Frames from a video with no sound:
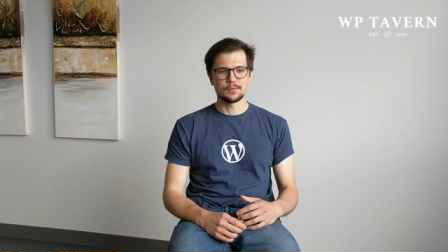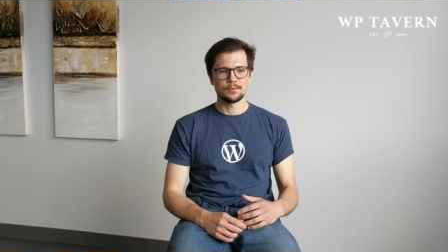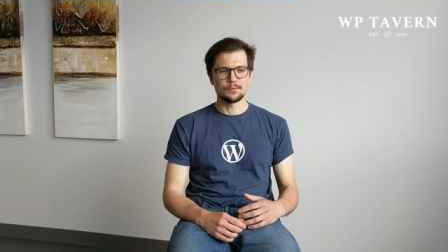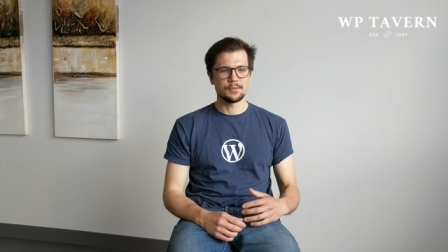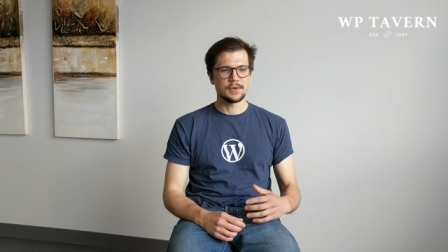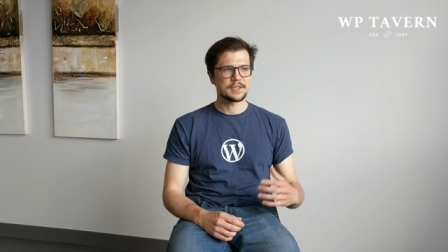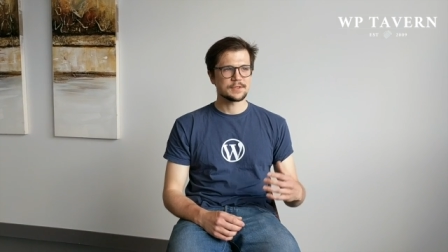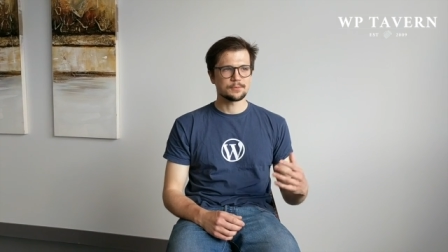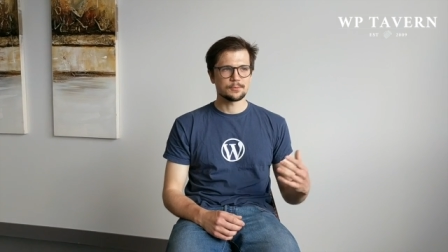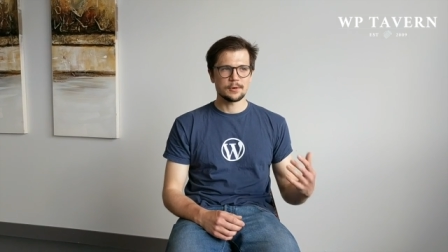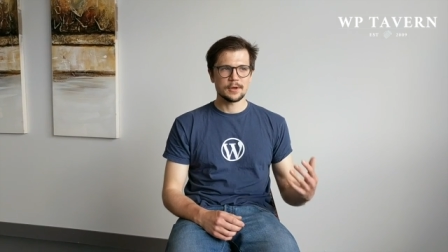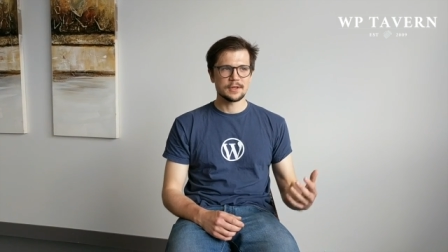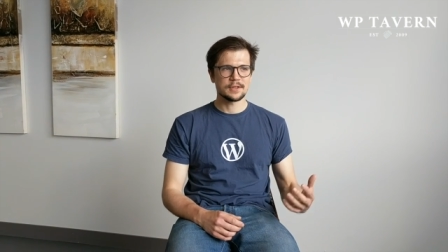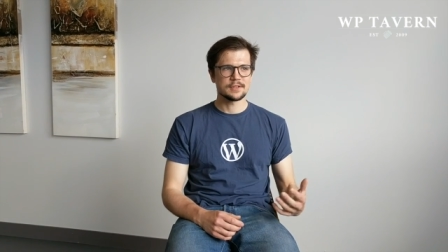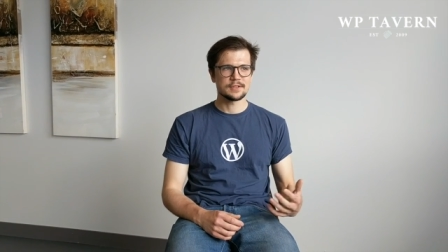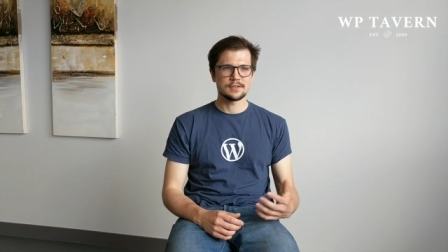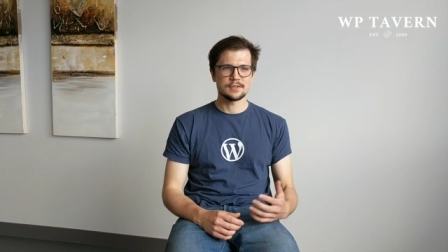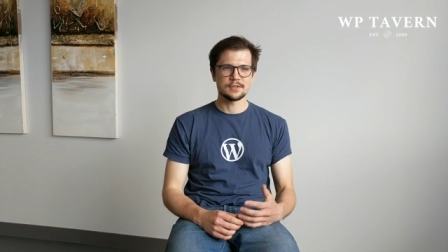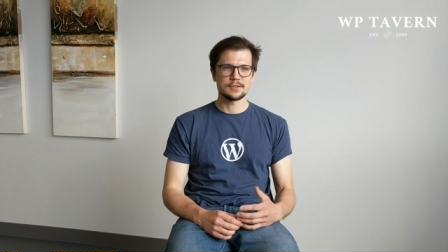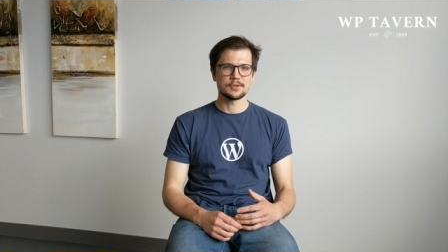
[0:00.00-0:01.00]
best
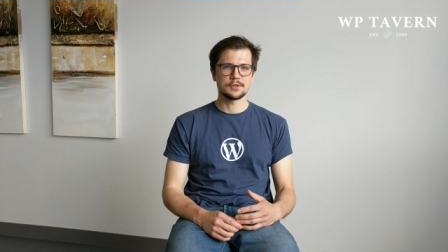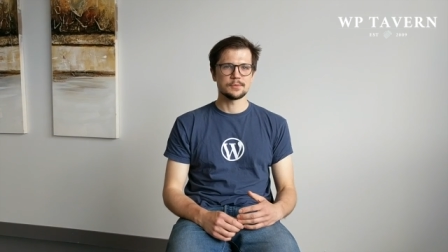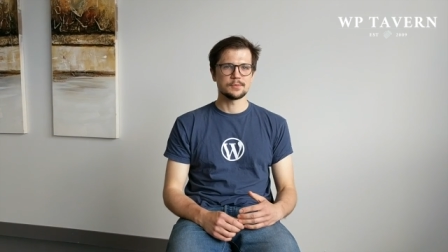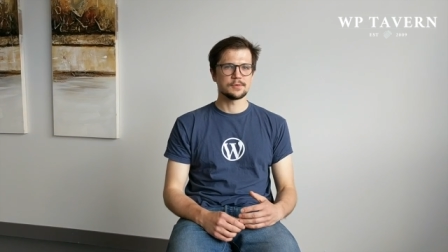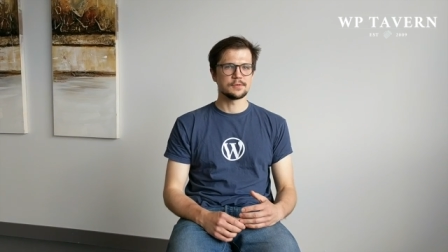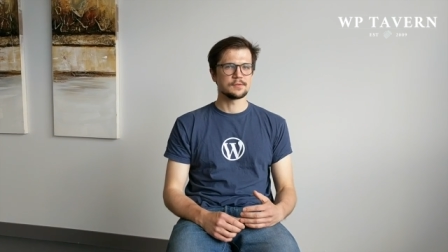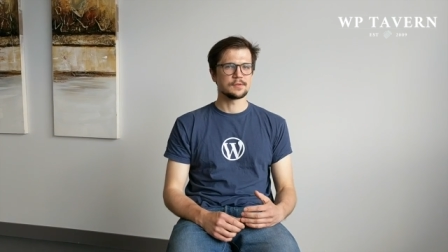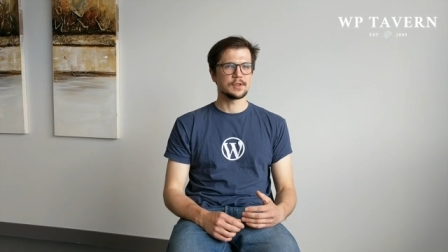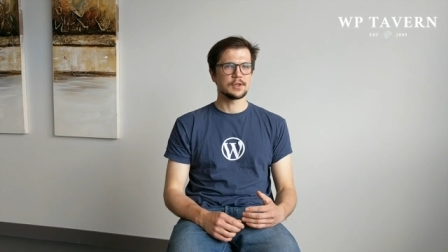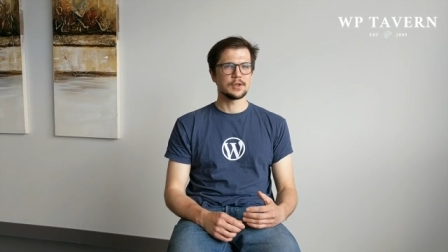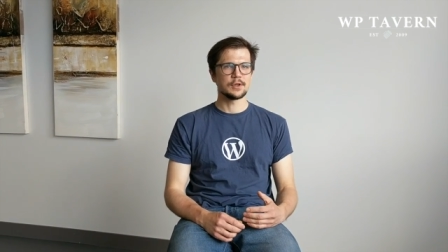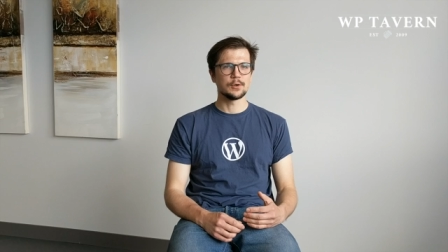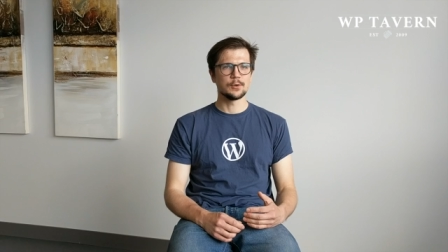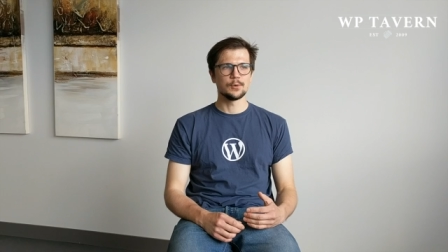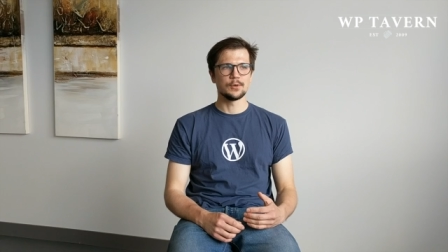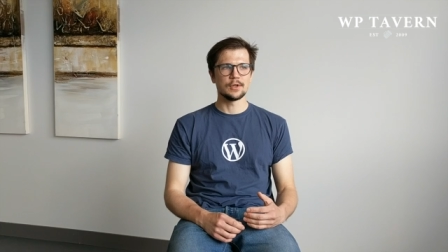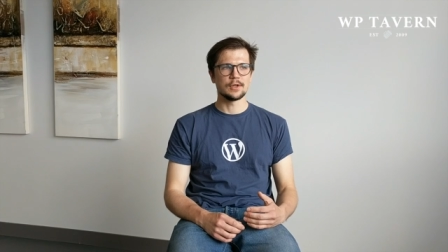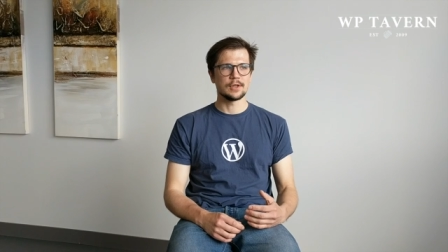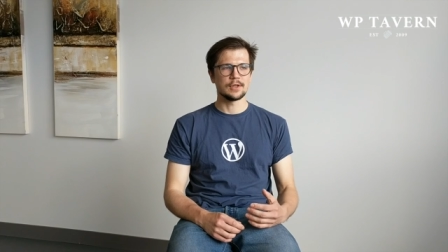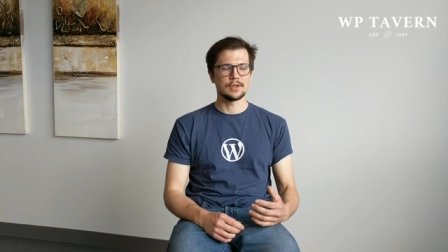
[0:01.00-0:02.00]
practices in terms of
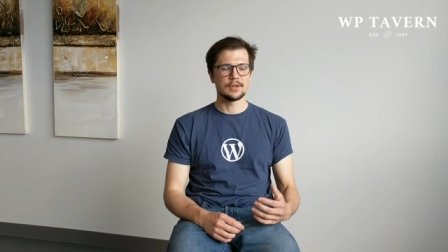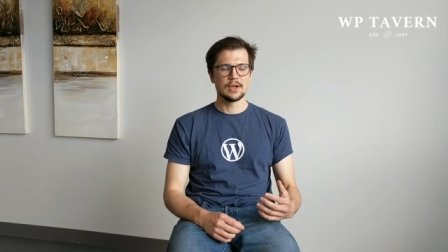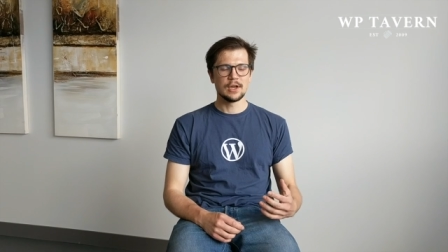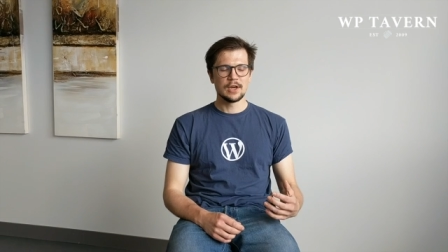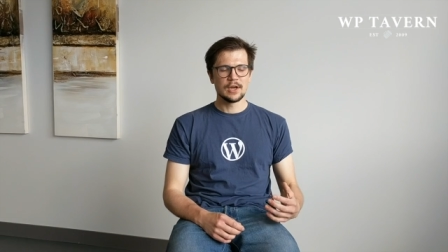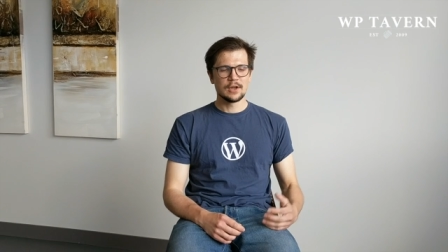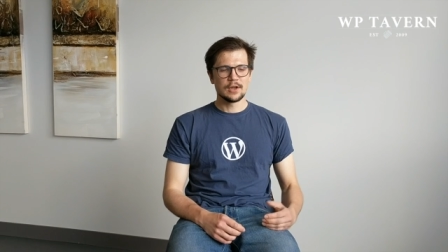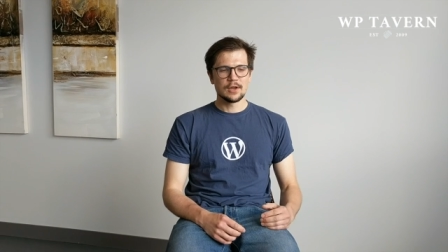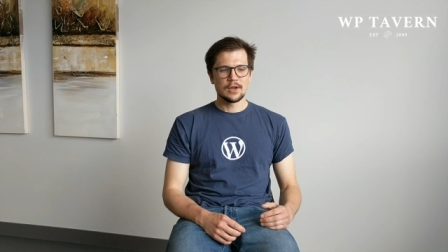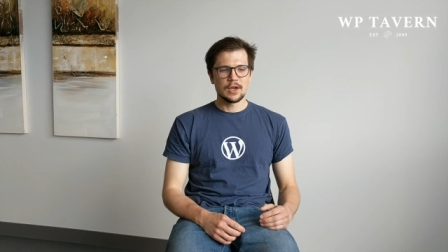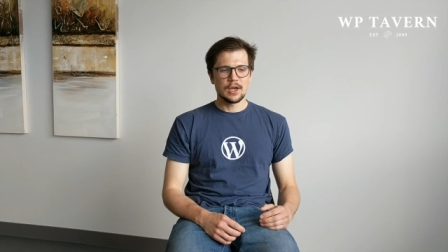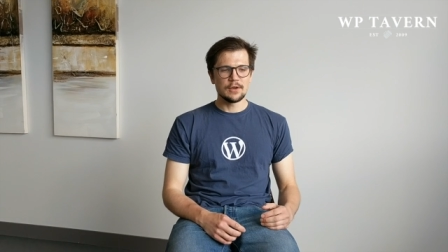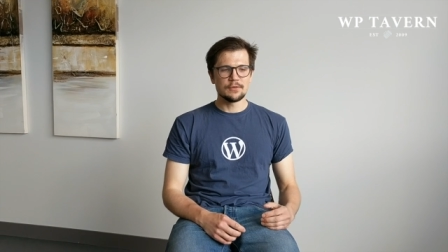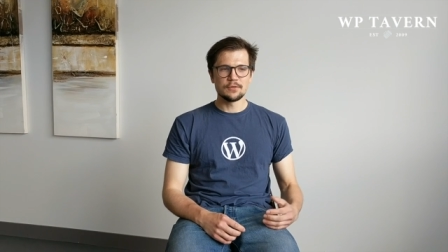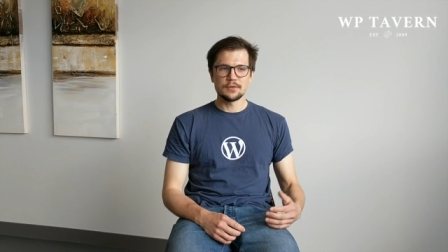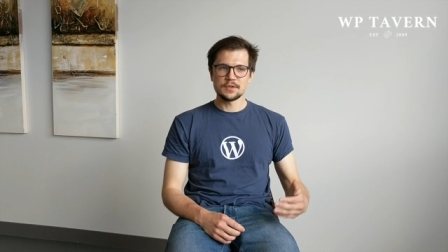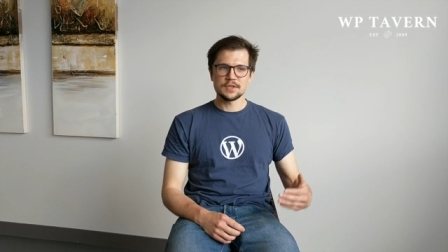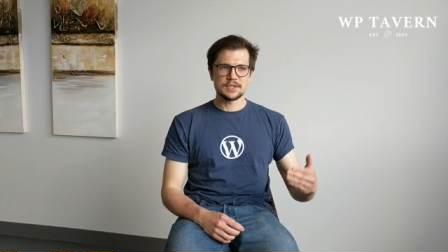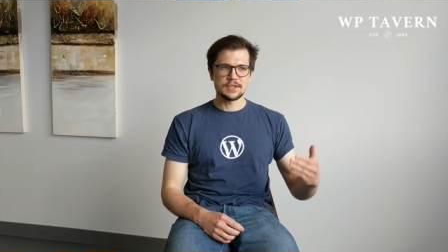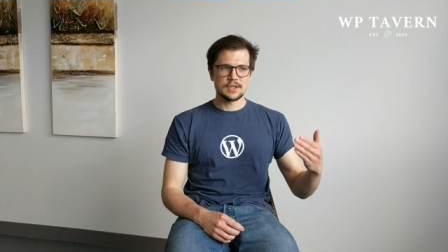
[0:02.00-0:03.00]
code, and
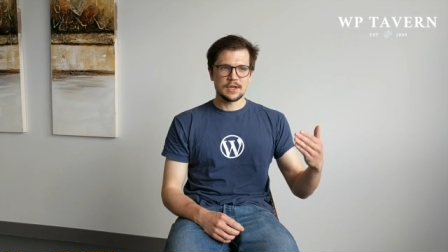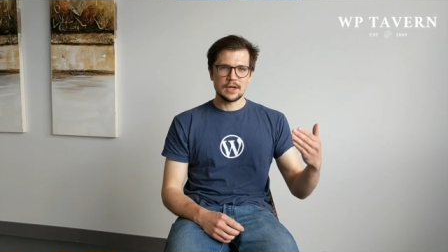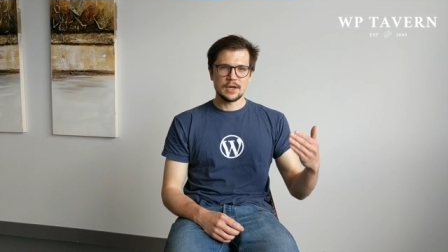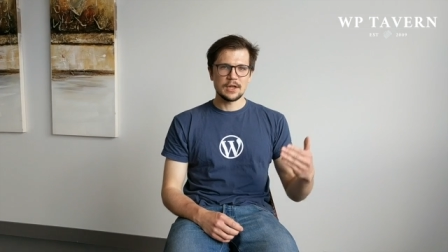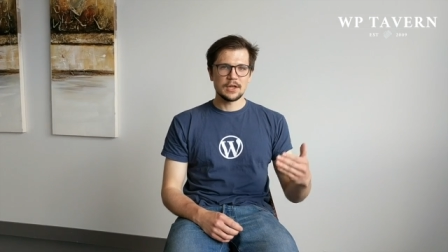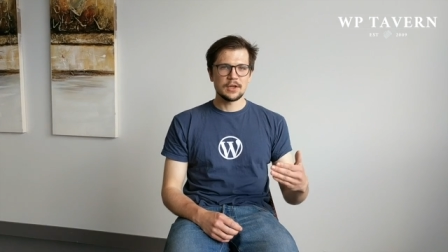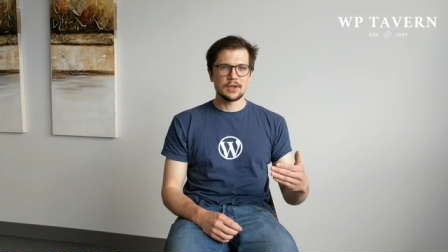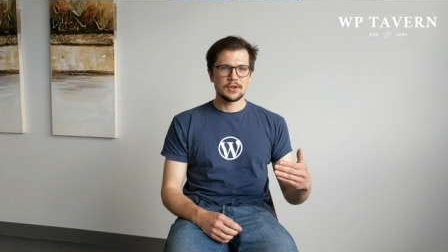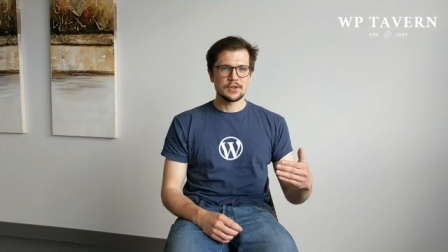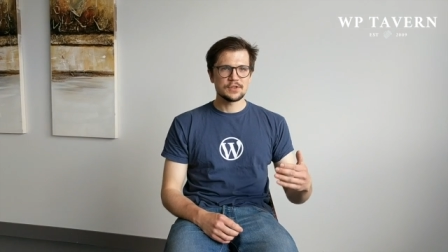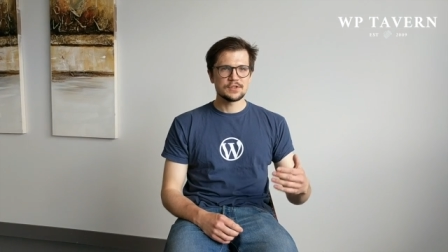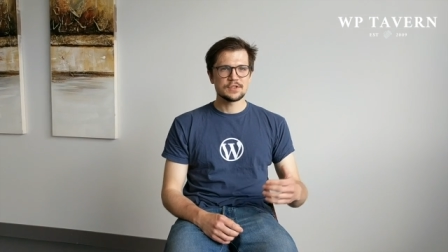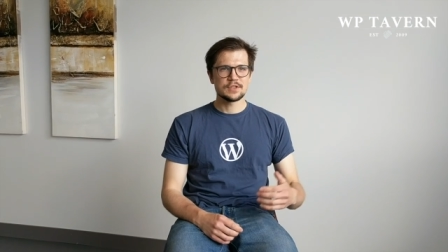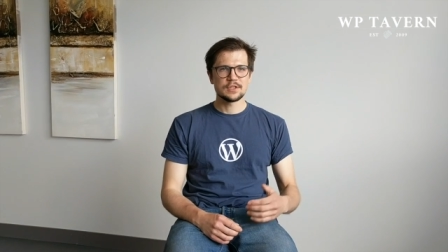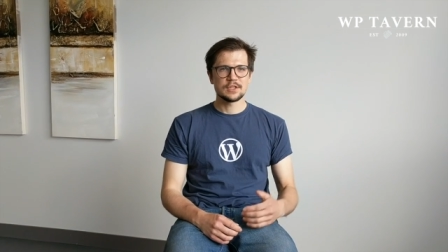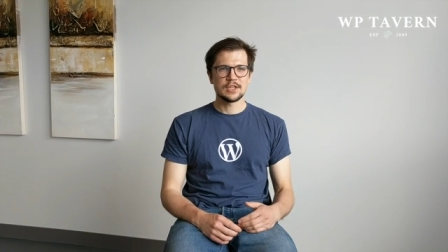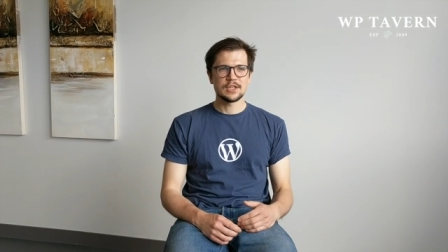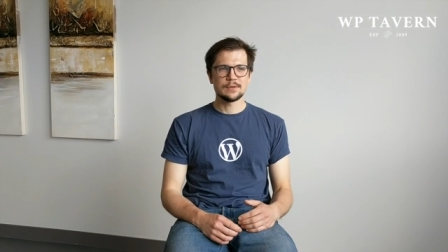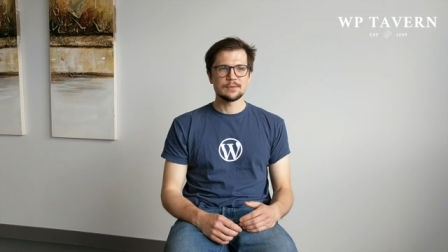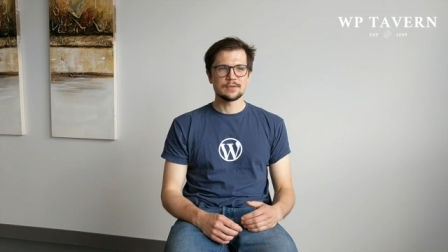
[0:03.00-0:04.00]
even studying his
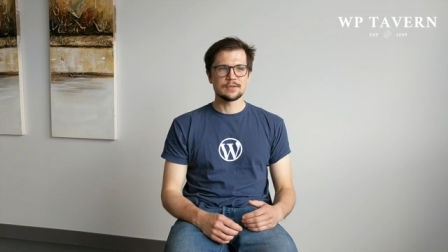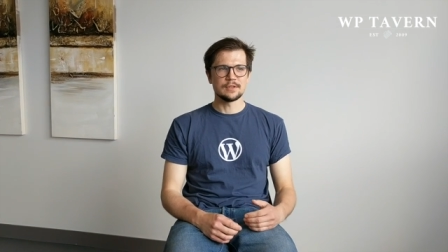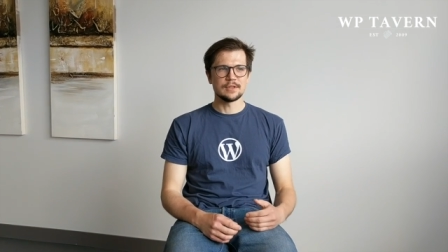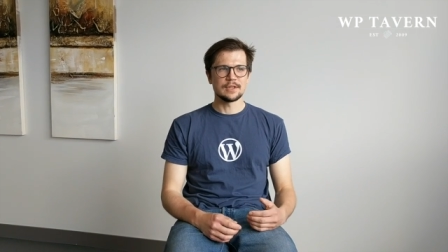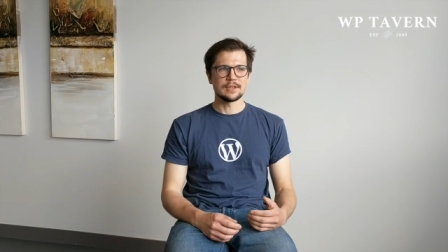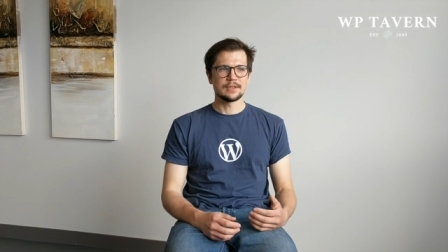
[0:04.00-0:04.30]
themes